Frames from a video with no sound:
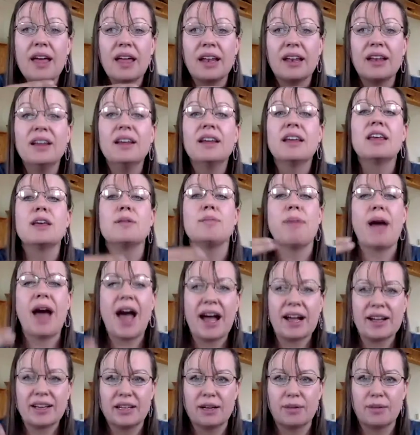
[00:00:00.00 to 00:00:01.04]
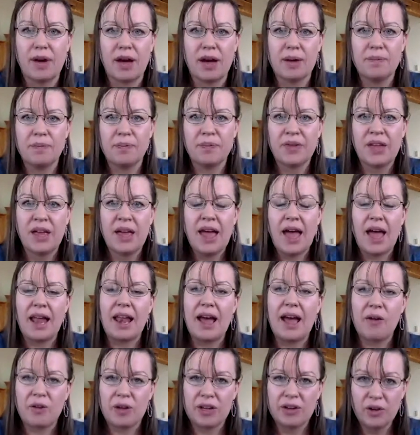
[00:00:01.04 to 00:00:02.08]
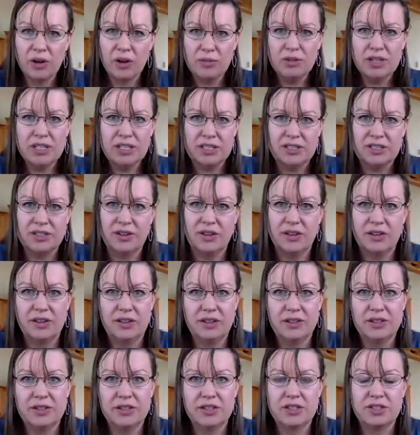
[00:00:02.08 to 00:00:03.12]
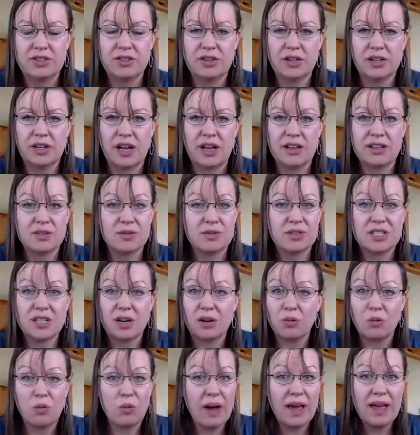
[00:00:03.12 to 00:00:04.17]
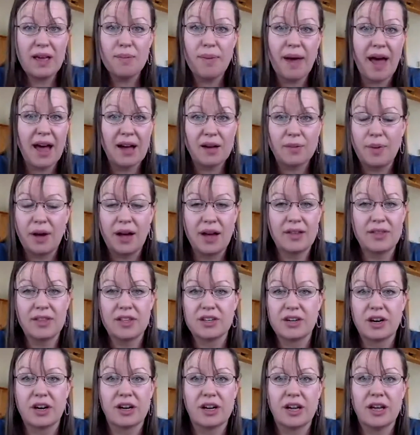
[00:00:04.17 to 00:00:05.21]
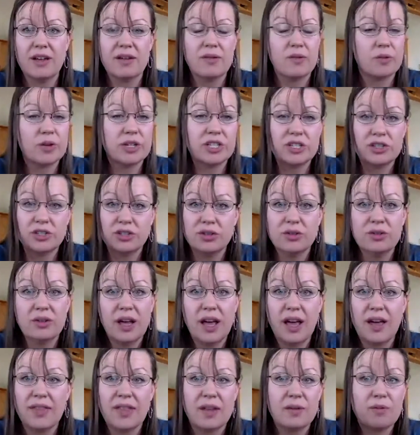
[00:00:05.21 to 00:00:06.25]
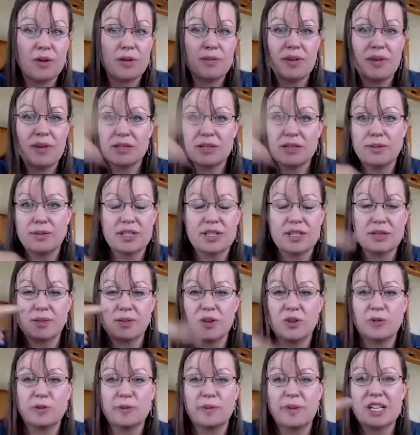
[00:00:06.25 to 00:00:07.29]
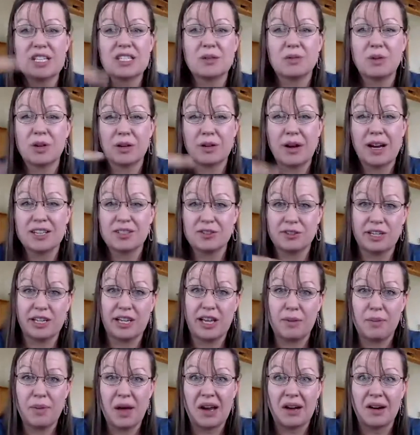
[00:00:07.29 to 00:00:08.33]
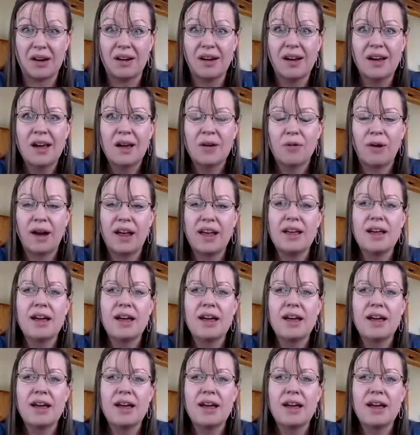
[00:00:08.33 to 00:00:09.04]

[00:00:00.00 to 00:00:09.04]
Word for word: And then he backed him up. And how we normally learn to shoot a gun is we start way back behind the target, we shoot, and then we miss, and we gradually get better,